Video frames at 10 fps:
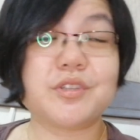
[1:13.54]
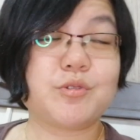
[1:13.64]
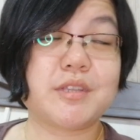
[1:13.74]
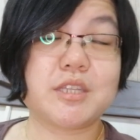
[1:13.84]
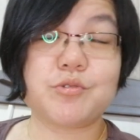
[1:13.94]

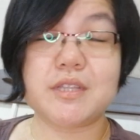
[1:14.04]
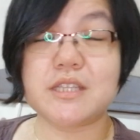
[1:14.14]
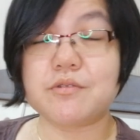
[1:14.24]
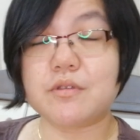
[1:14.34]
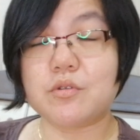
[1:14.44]

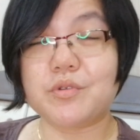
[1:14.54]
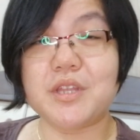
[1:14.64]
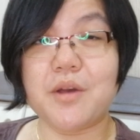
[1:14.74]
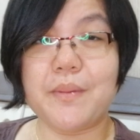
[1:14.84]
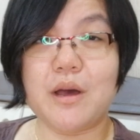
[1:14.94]
2020 with
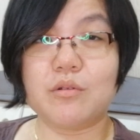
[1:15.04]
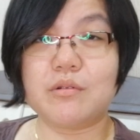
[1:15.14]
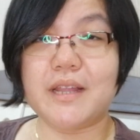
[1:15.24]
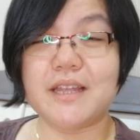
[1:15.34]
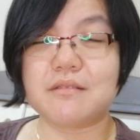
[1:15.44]
only
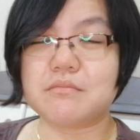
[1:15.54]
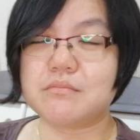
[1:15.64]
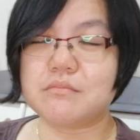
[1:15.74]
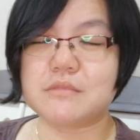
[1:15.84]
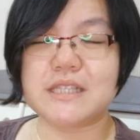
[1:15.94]
about like
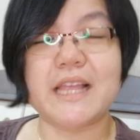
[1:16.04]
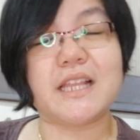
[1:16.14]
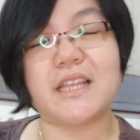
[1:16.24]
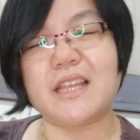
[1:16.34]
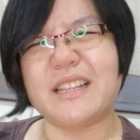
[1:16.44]

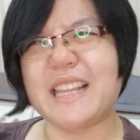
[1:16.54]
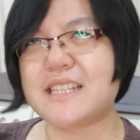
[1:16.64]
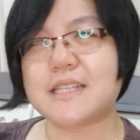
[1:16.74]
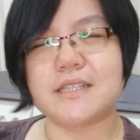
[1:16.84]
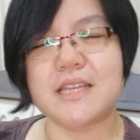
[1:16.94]
slightly
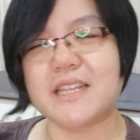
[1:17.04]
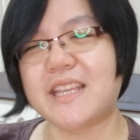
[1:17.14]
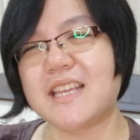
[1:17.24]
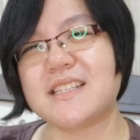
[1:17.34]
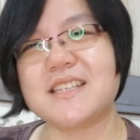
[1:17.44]
less than 10
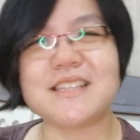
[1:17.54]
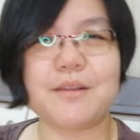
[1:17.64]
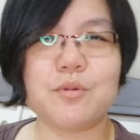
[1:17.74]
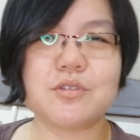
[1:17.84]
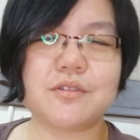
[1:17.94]
cases,
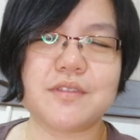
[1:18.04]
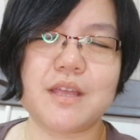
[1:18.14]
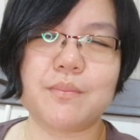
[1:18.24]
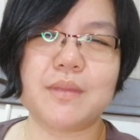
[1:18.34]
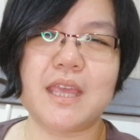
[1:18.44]
and most of
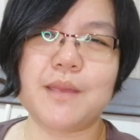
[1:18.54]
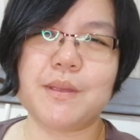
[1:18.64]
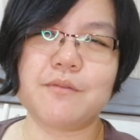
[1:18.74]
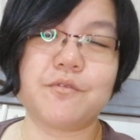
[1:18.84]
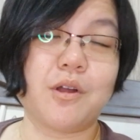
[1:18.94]
them came
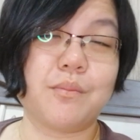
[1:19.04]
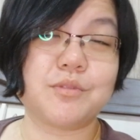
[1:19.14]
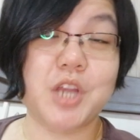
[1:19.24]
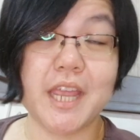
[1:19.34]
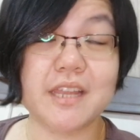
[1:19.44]
in
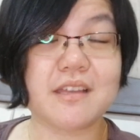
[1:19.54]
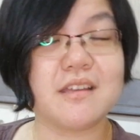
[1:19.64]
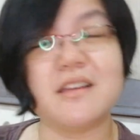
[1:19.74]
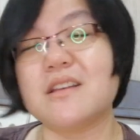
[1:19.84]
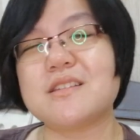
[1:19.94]
from China.
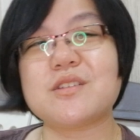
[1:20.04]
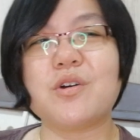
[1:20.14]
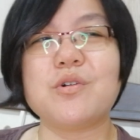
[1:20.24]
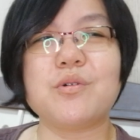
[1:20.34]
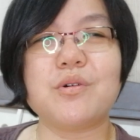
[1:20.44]

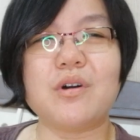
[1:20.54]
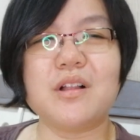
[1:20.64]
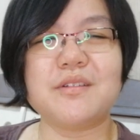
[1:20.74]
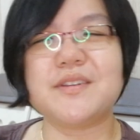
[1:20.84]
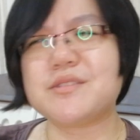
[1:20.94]
So
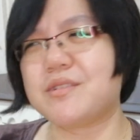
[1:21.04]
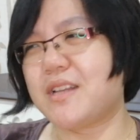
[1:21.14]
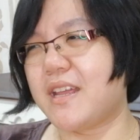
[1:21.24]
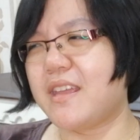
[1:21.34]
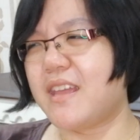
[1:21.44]
all of us were
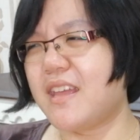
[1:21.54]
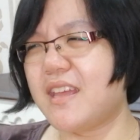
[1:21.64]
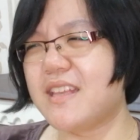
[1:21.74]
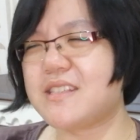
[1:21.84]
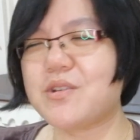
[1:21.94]
like,
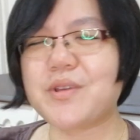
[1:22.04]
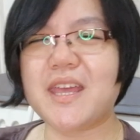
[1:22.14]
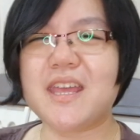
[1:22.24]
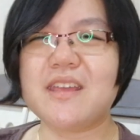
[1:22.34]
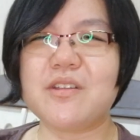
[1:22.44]
yeah, it's
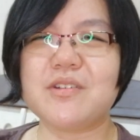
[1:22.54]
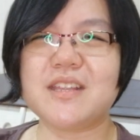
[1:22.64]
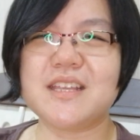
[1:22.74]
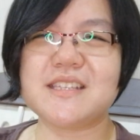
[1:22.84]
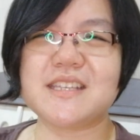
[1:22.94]
okay, you know,
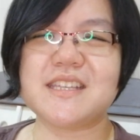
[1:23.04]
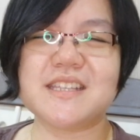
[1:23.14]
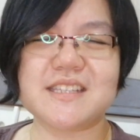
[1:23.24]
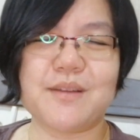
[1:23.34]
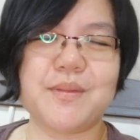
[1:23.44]
these
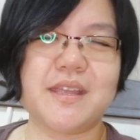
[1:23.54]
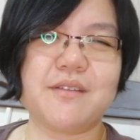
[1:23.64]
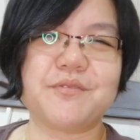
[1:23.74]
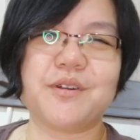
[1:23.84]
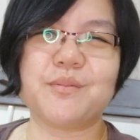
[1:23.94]
idiots coming
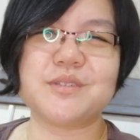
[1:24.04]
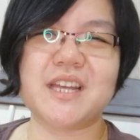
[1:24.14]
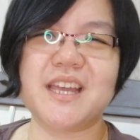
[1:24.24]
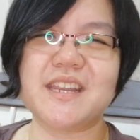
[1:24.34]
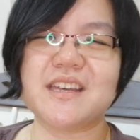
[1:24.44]
in from
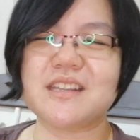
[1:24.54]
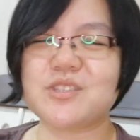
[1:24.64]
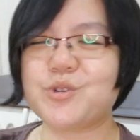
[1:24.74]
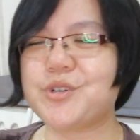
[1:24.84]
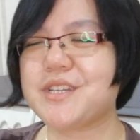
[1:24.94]
China, the
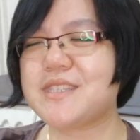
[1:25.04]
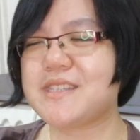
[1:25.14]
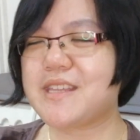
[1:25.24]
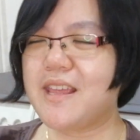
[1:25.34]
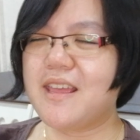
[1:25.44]

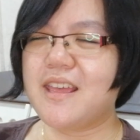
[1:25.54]
tourists.